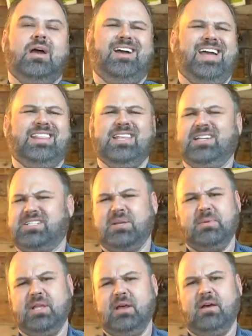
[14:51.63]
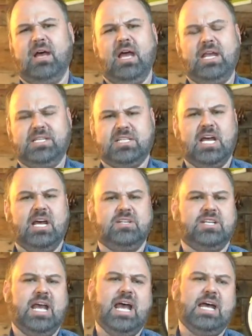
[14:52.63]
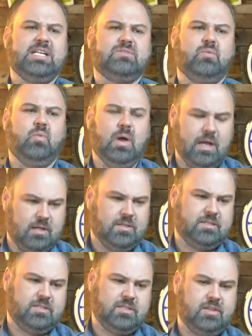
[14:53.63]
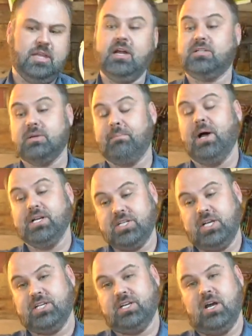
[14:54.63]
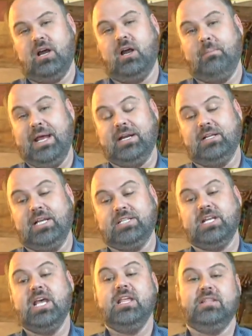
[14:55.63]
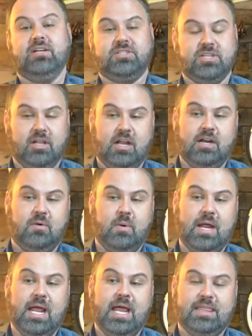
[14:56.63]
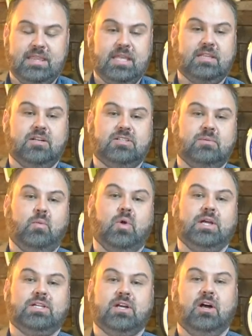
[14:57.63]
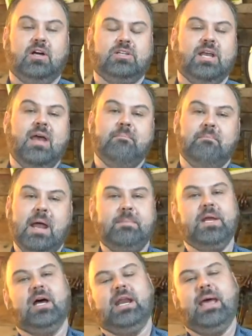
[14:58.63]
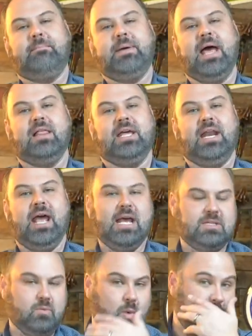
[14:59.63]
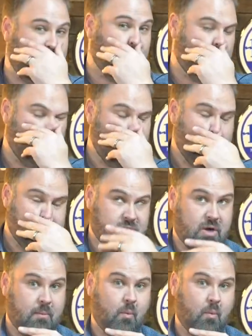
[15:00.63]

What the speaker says: and then some of the A styles as well. So there's a bunch of guitar or mandolins that are still on their way. I think there's some more guitars might be on that palette as well. So I'm